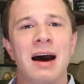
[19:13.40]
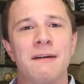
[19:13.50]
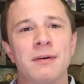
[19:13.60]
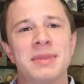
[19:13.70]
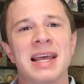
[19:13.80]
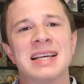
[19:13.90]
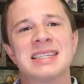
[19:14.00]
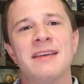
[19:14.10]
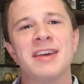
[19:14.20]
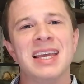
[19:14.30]
from
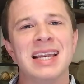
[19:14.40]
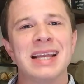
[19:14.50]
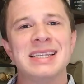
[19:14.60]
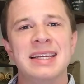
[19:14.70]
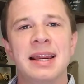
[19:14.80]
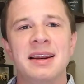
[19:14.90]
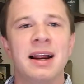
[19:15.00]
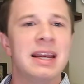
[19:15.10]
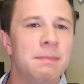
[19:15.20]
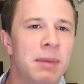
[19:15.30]
Thanksgiving in
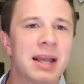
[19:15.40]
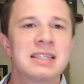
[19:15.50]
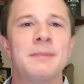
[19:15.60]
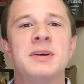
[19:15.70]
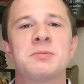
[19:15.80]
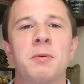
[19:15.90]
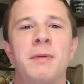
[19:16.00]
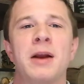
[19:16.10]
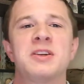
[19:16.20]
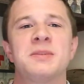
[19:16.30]
1989. He picked up his
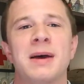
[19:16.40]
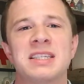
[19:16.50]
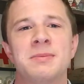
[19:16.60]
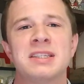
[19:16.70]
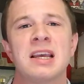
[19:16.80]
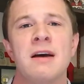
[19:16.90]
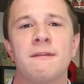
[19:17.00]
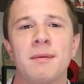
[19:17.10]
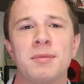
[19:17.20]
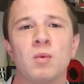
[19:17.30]
prepared specimens
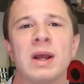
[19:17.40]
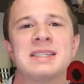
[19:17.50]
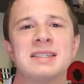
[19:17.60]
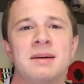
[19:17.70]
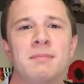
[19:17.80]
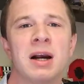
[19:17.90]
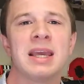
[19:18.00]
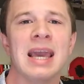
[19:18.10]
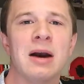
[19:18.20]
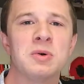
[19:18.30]
from the Reston
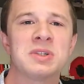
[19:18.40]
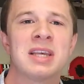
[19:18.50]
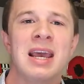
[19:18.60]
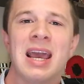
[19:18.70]
monkey house